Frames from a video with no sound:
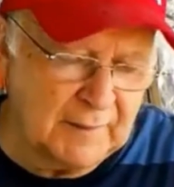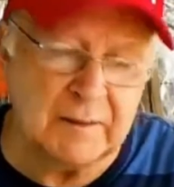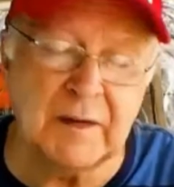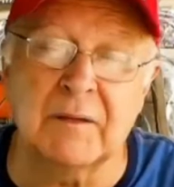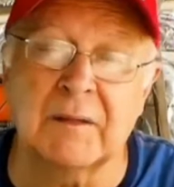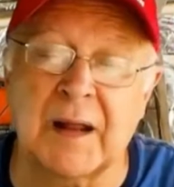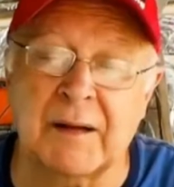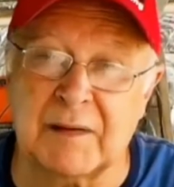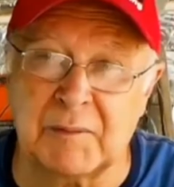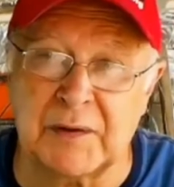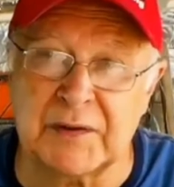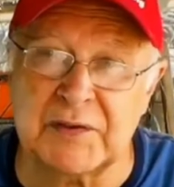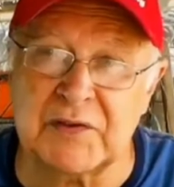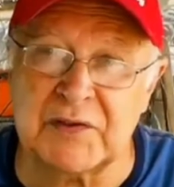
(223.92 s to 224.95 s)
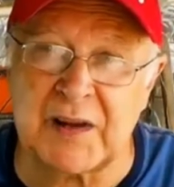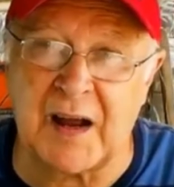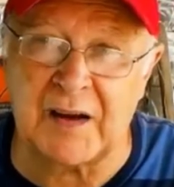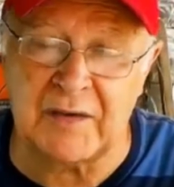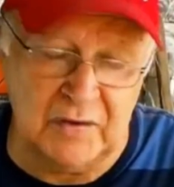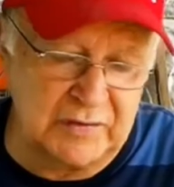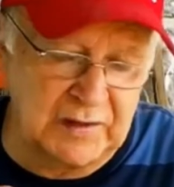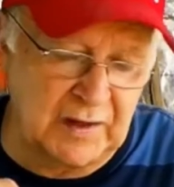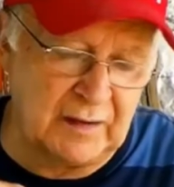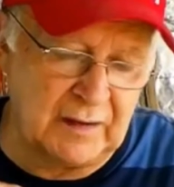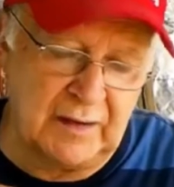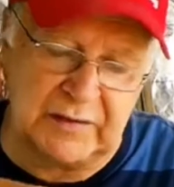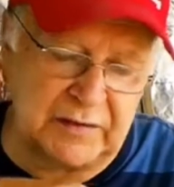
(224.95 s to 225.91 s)
you'll love it once you start using
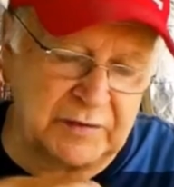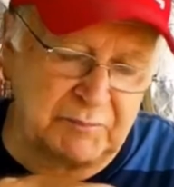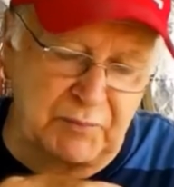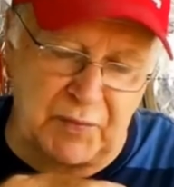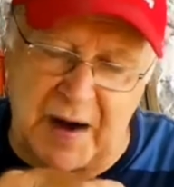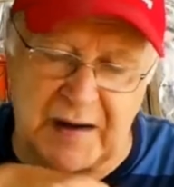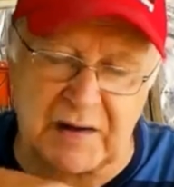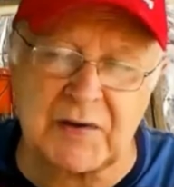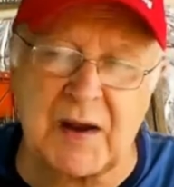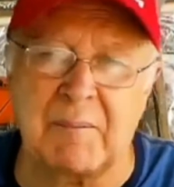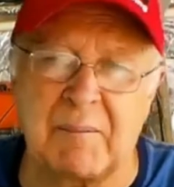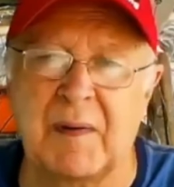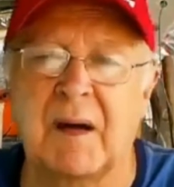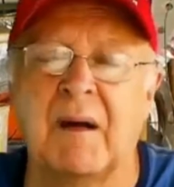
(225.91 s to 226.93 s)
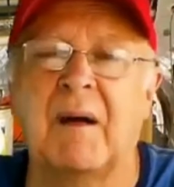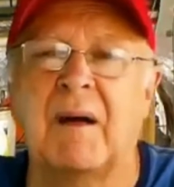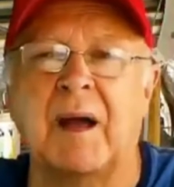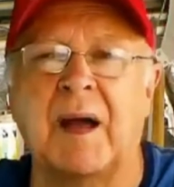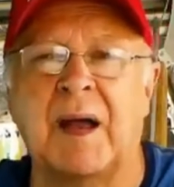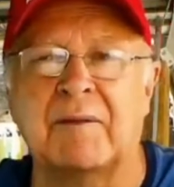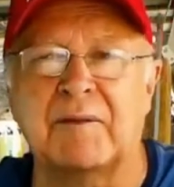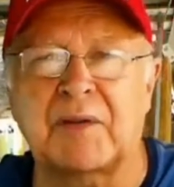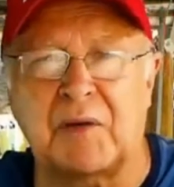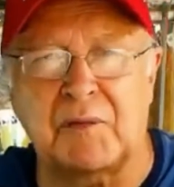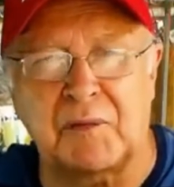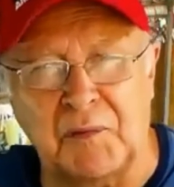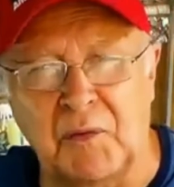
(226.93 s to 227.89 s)
it. It just breaks up and
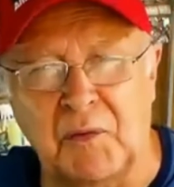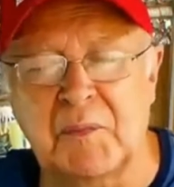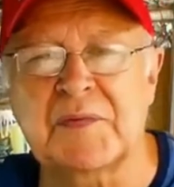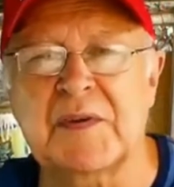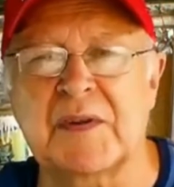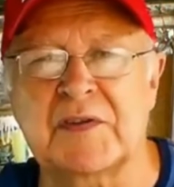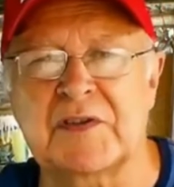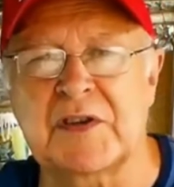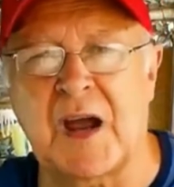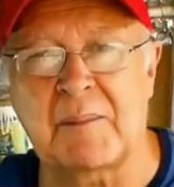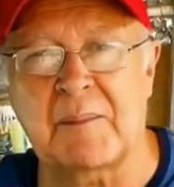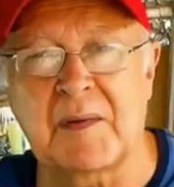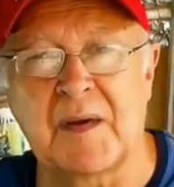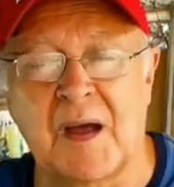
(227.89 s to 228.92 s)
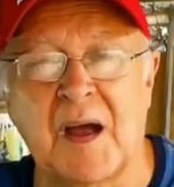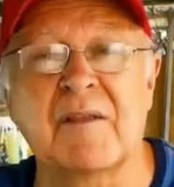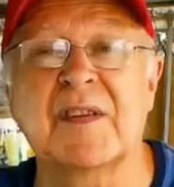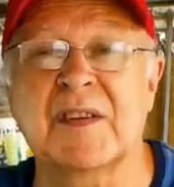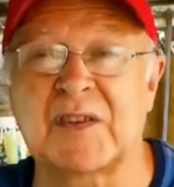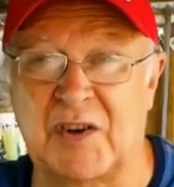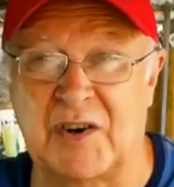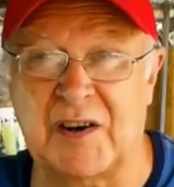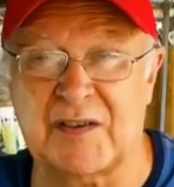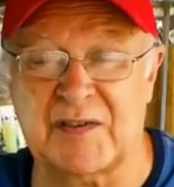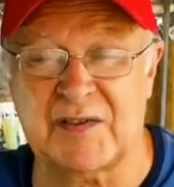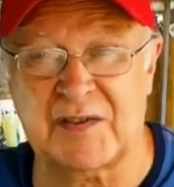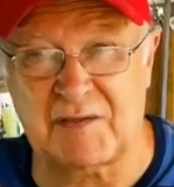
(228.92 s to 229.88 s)
conforms to the shape of the
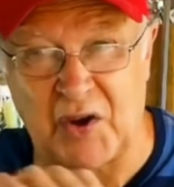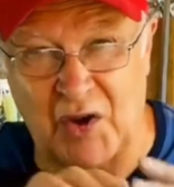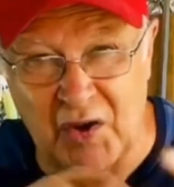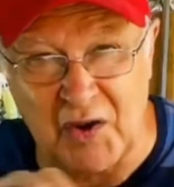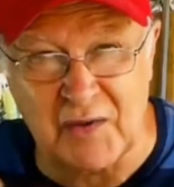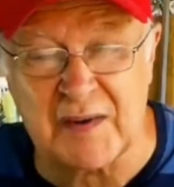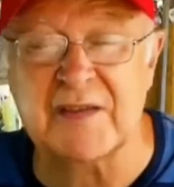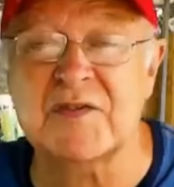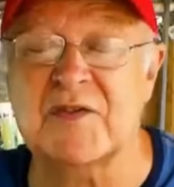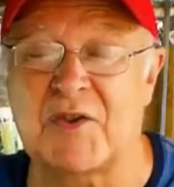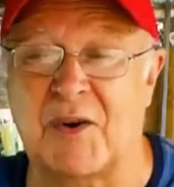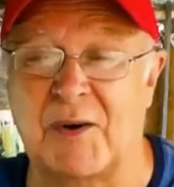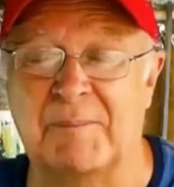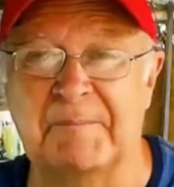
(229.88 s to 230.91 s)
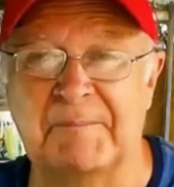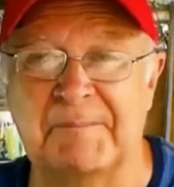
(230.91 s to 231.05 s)
tightest, curviest job.